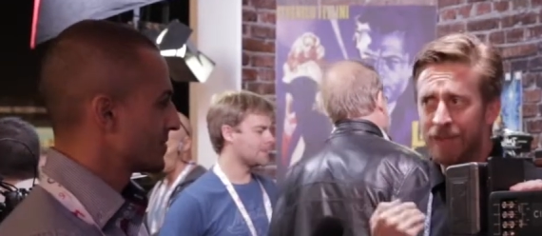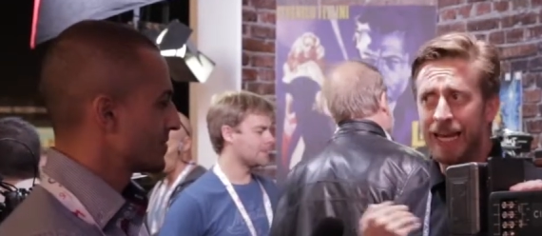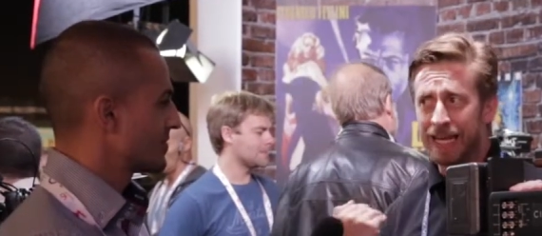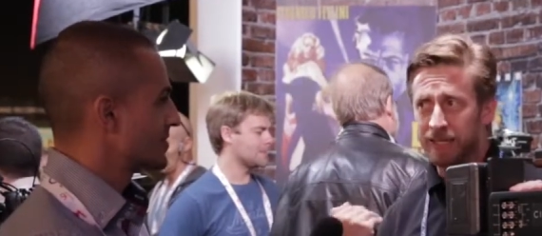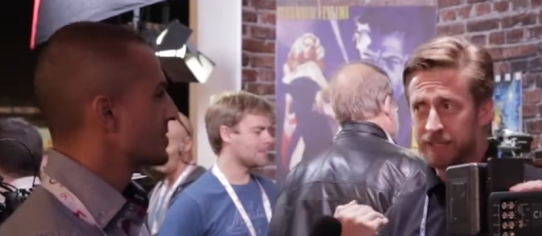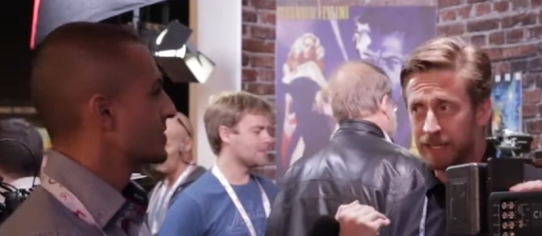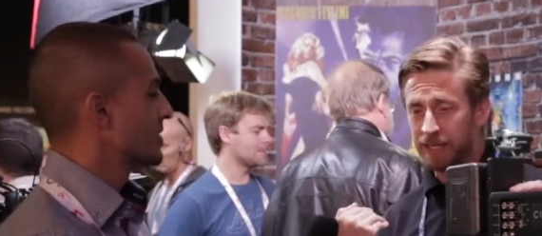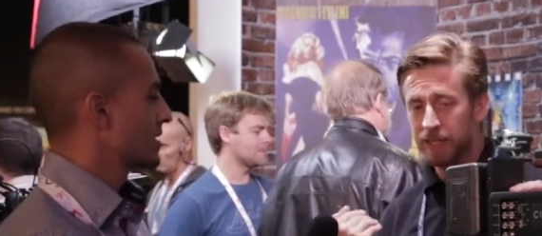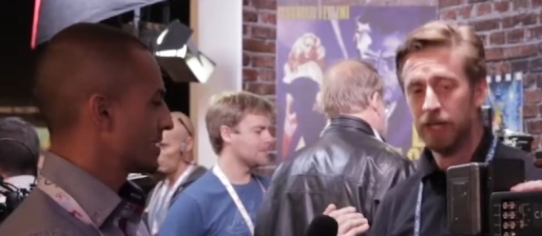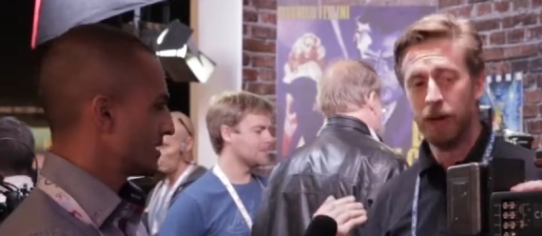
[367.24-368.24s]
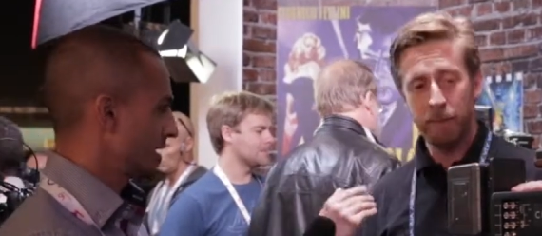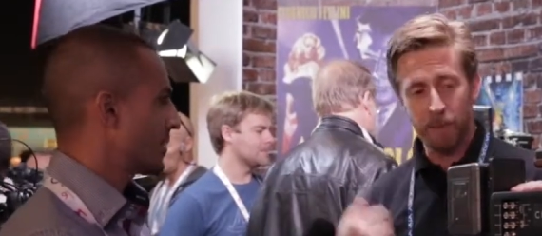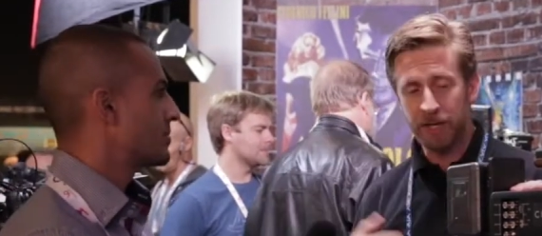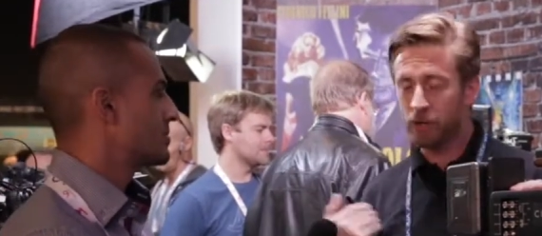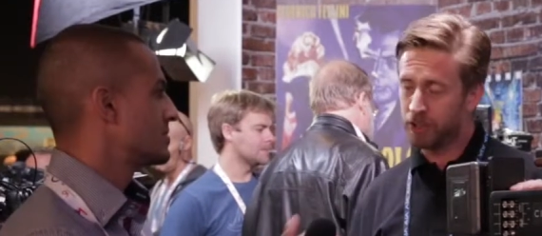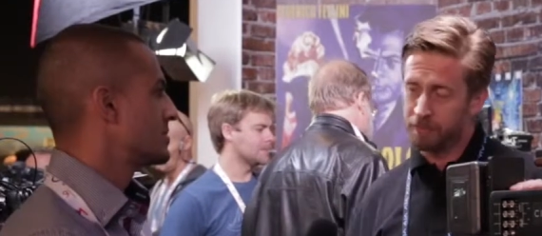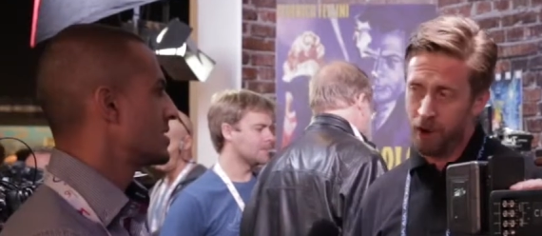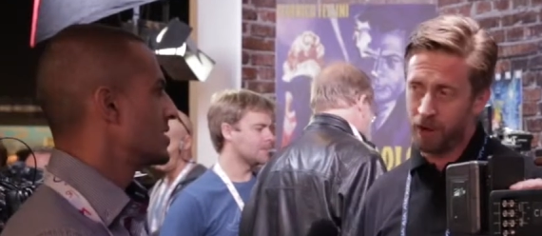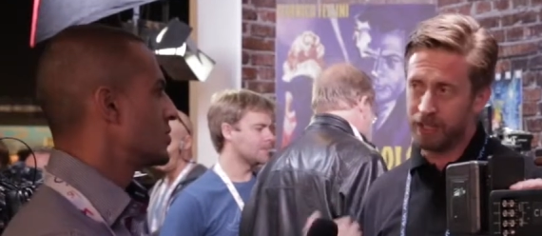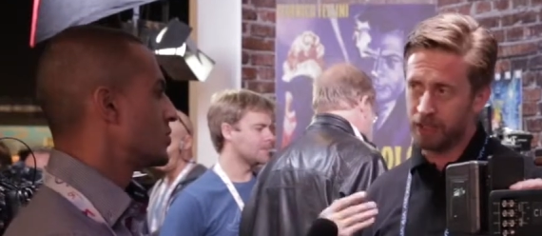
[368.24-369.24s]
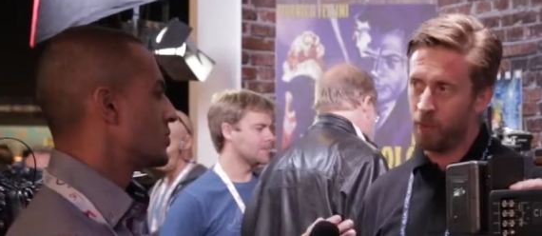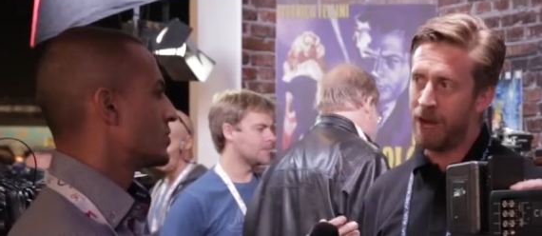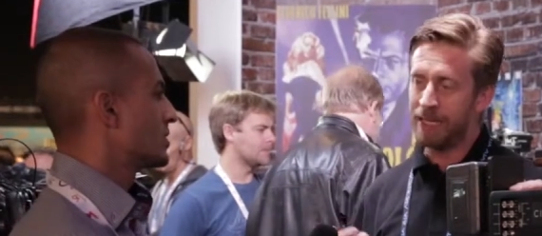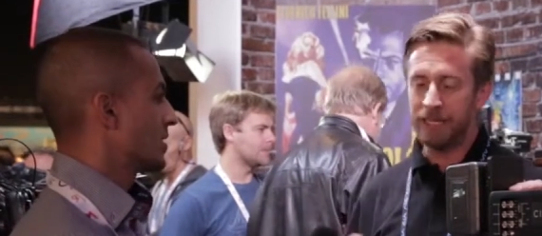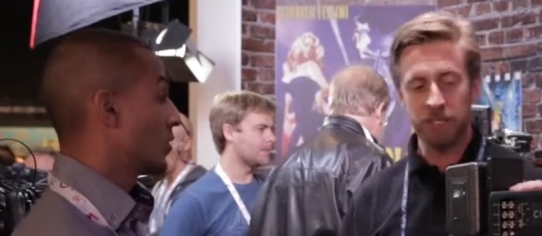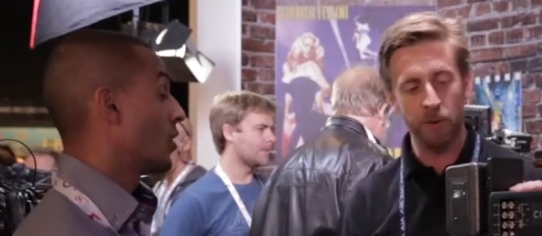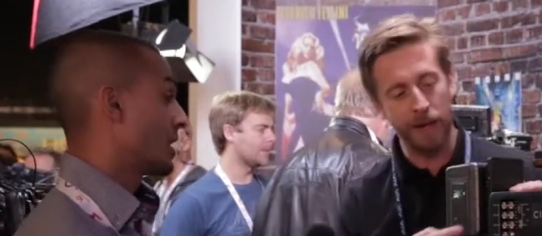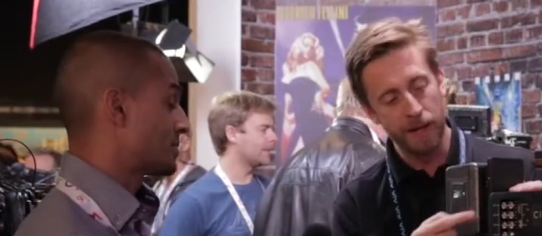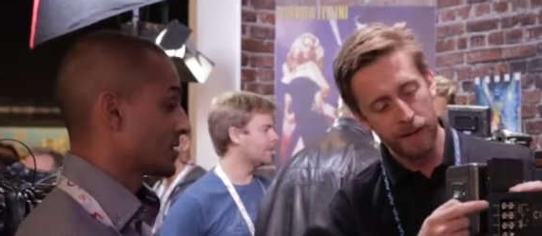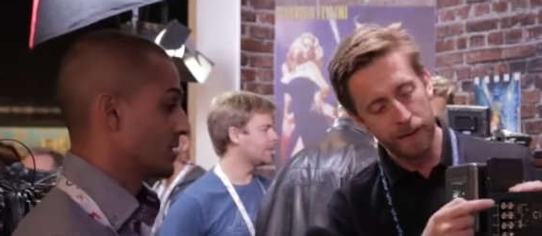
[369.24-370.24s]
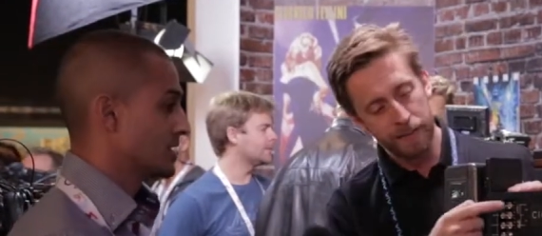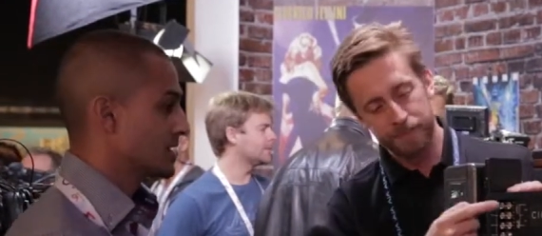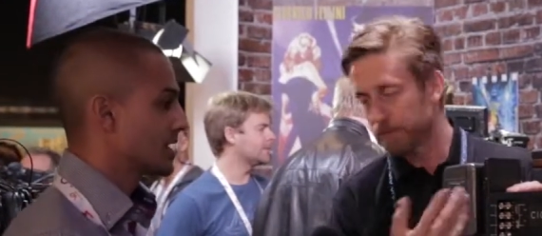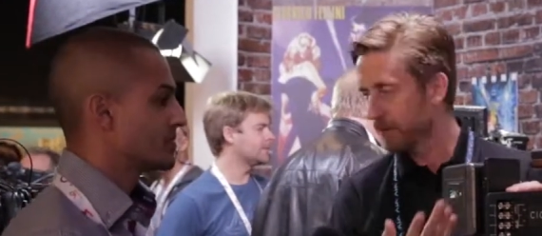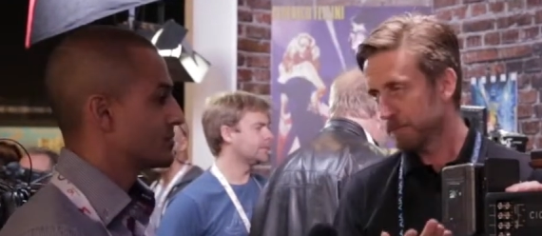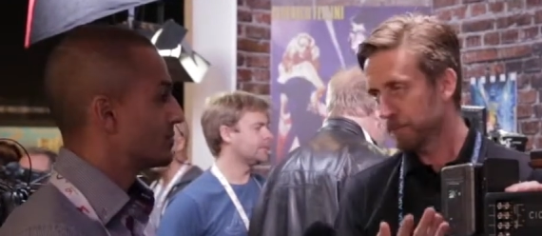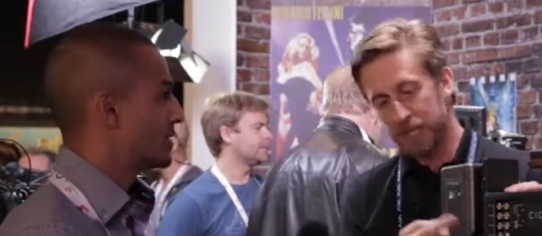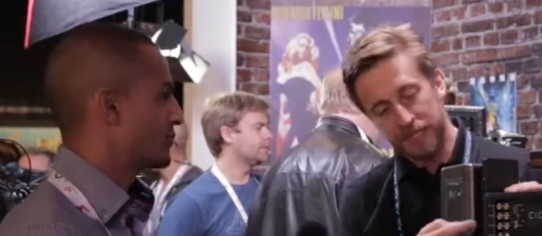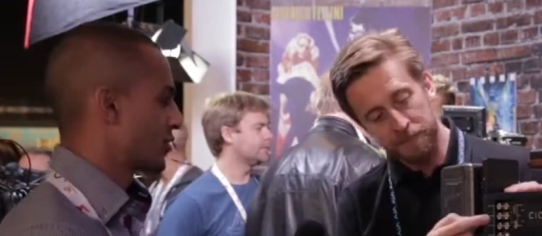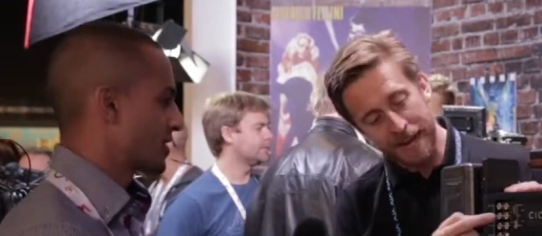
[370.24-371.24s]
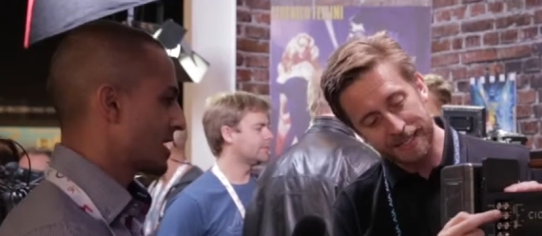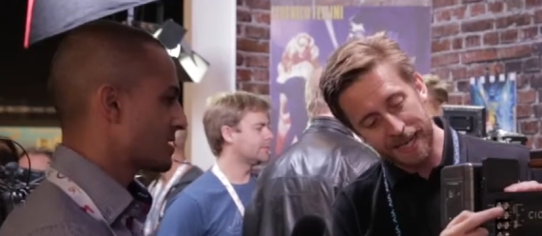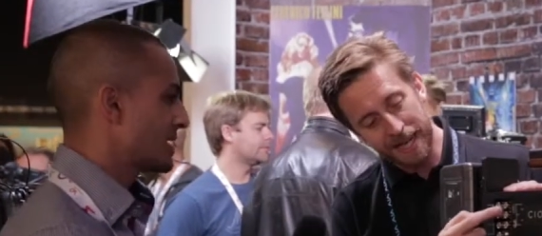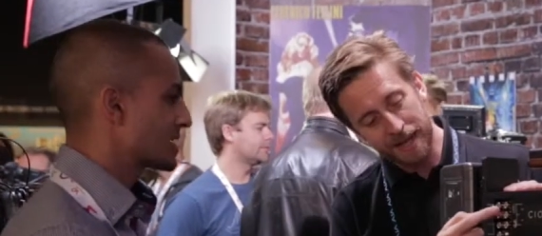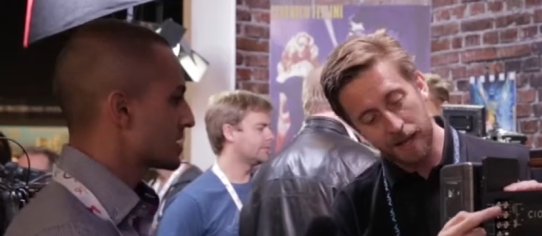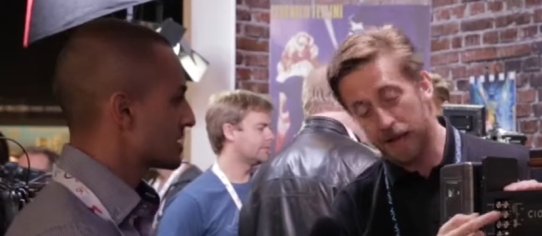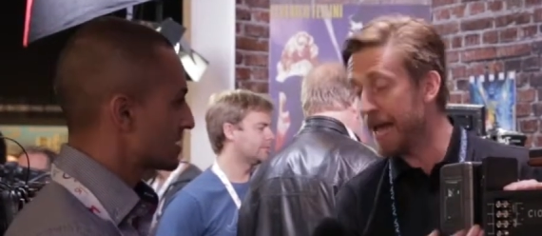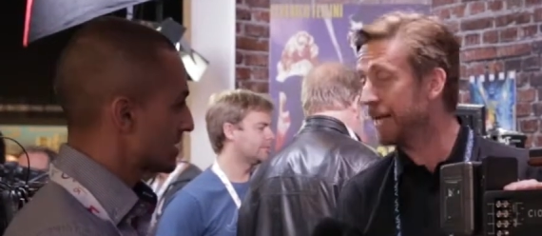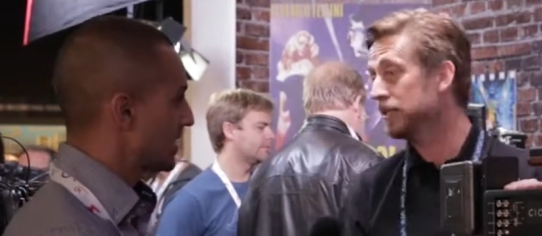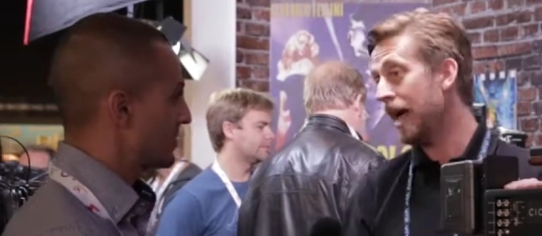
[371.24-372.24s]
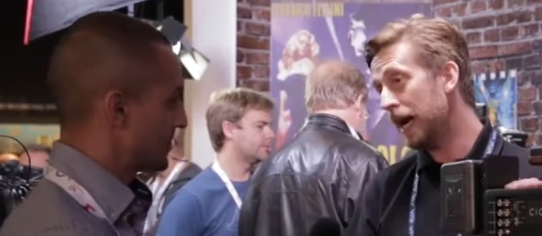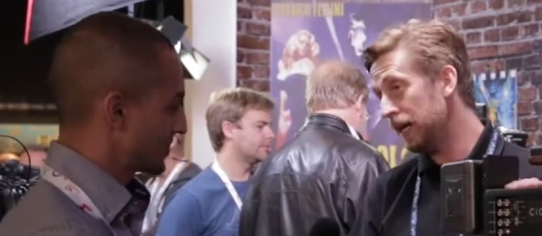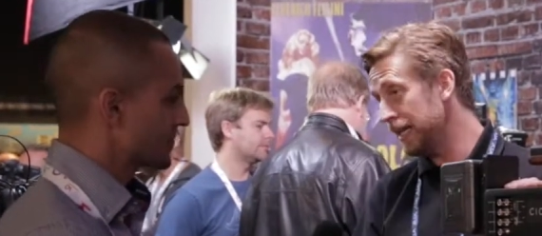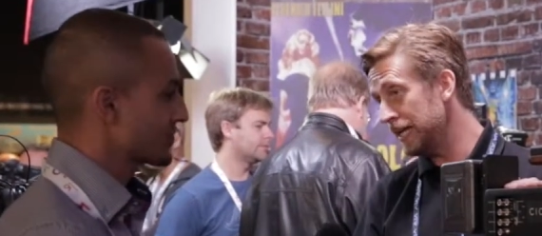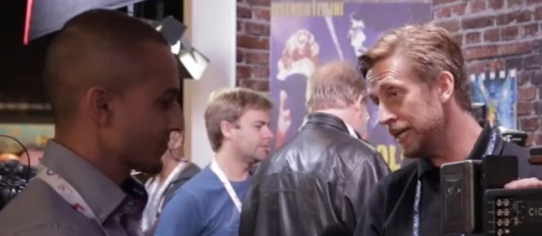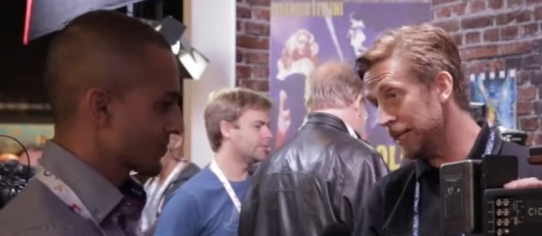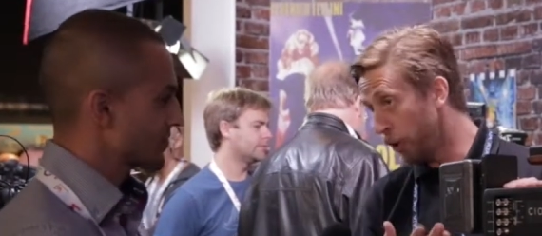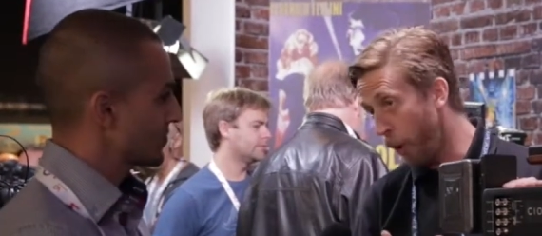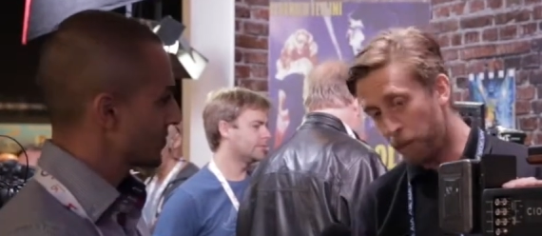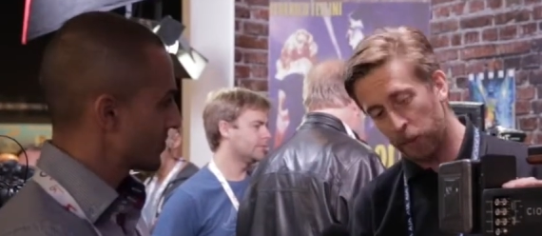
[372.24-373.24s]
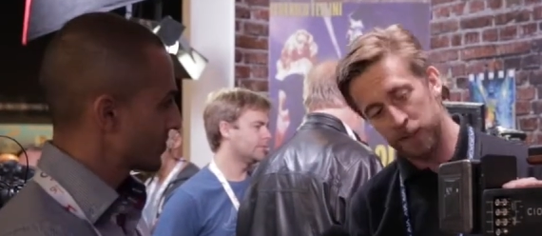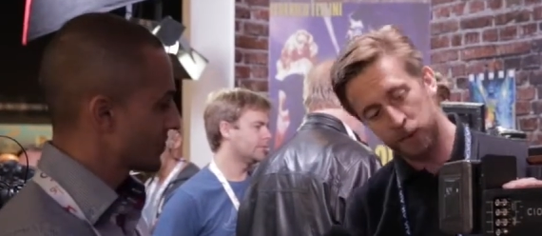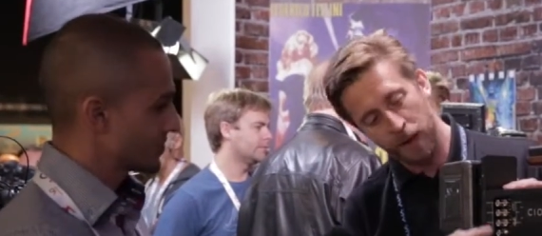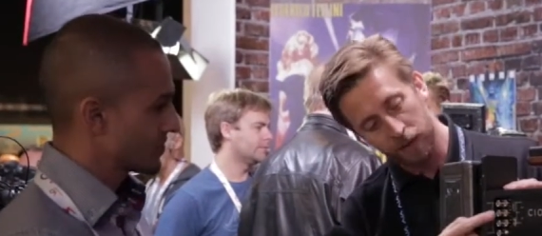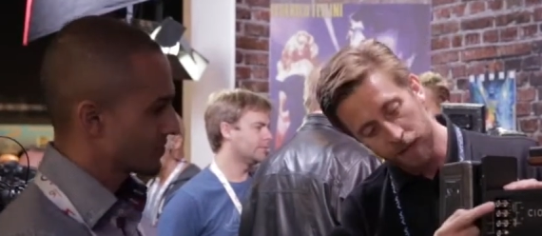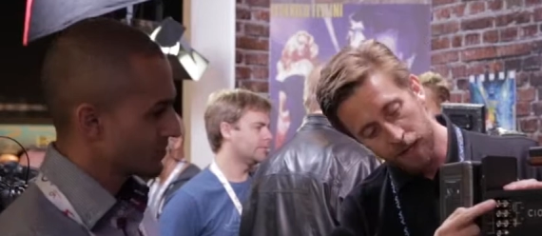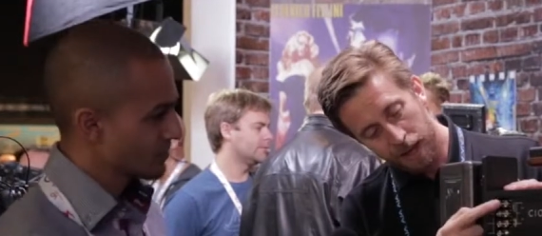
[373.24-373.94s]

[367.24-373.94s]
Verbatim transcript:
Speaker 1: of a legacy, but yep. we know some markets are really into oh, it. Absolutely, yeah. But this Broadcast makes markets. exactly. Yep. They need it corporate as well.